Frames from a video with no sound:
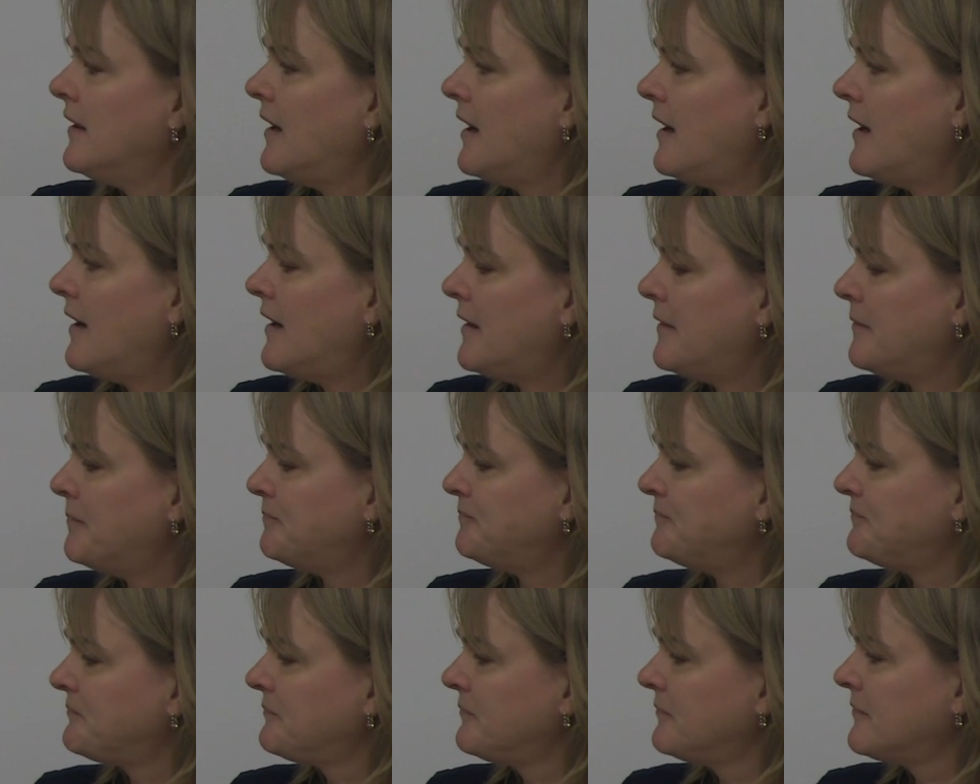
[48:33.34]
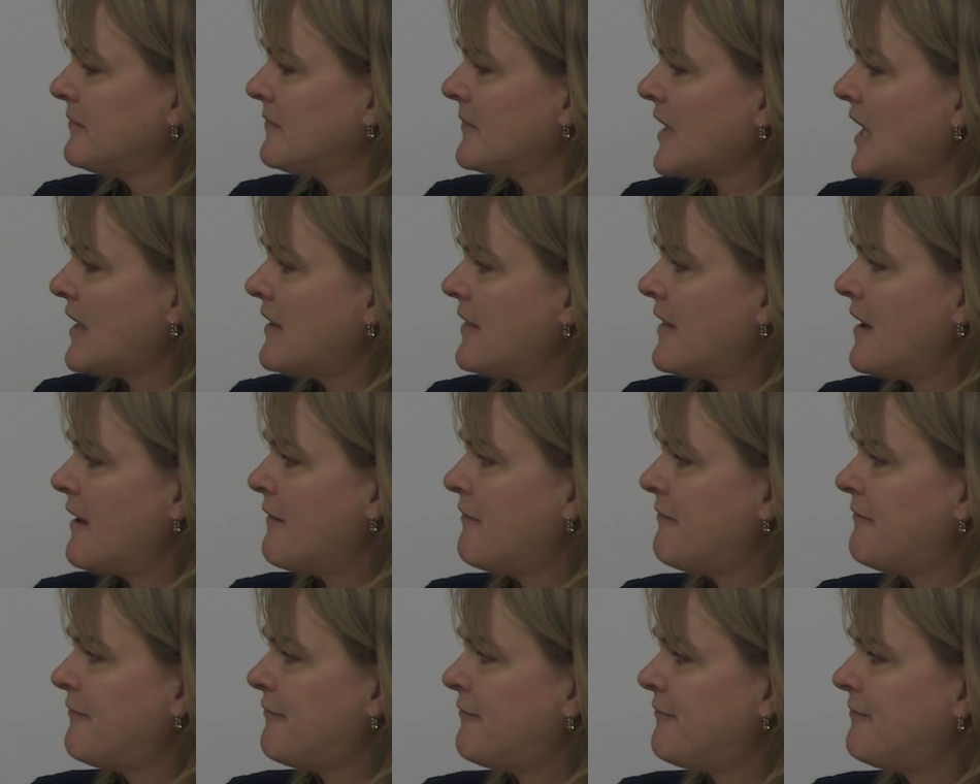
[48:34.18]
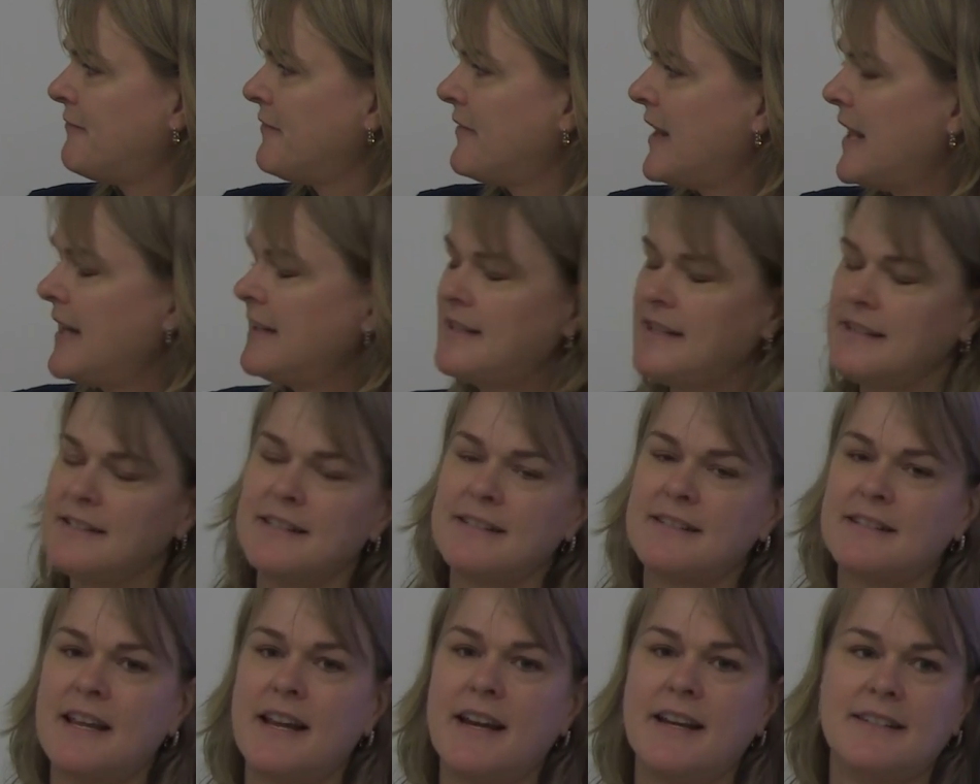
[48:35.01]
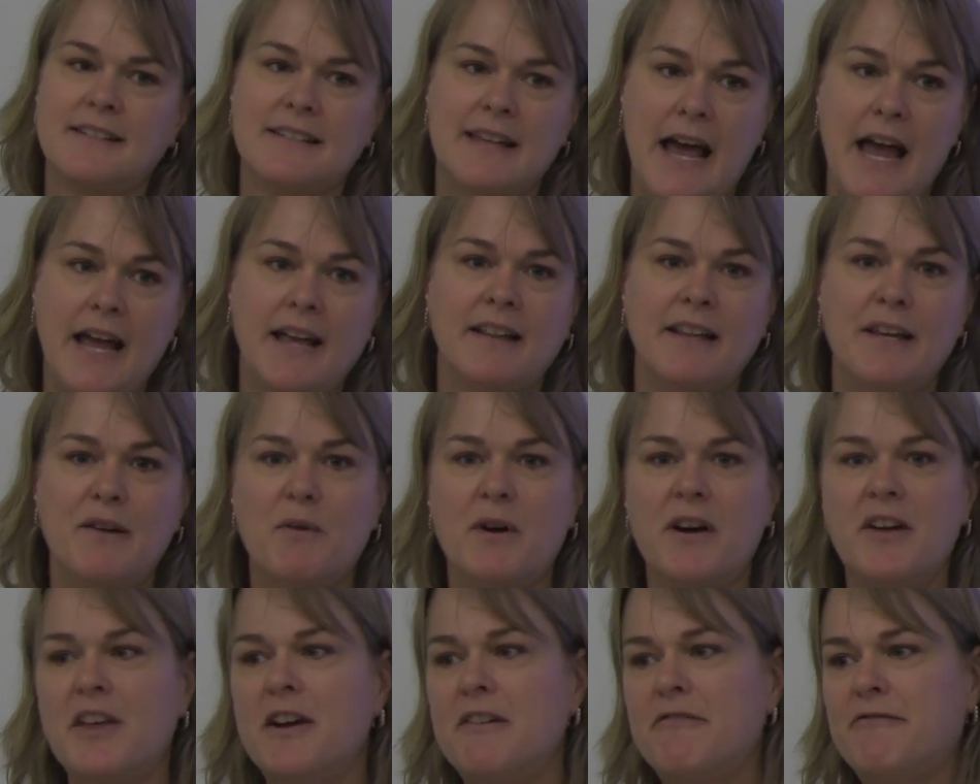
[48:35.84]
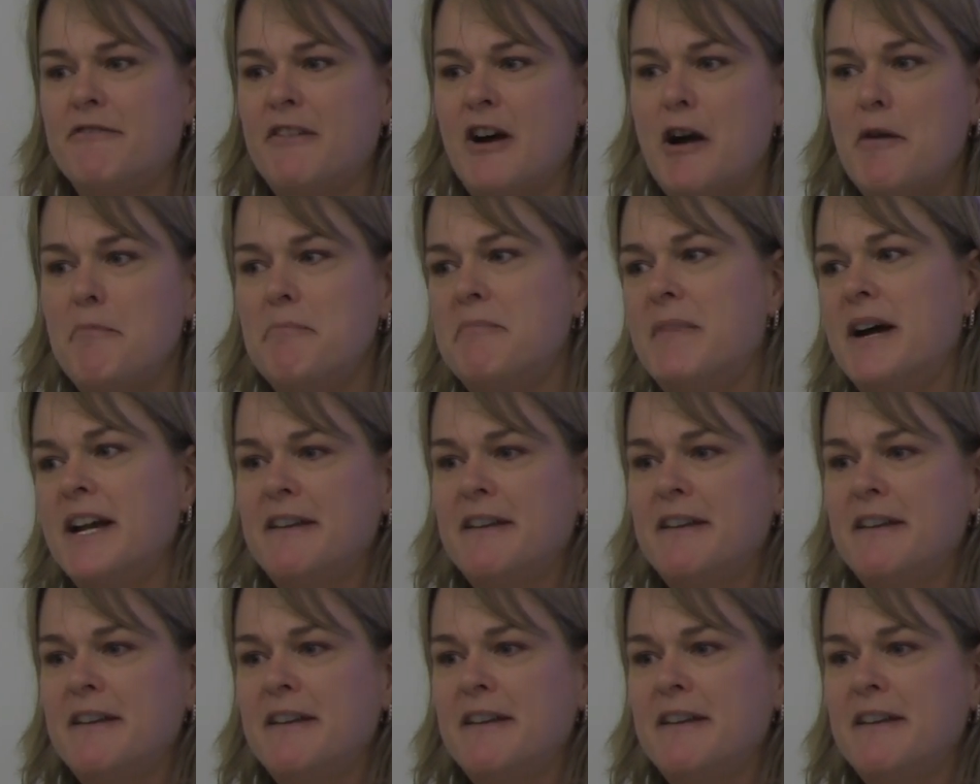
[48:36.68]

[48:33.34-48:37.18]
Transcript: um, they're, it doesn't say exactly where they're from,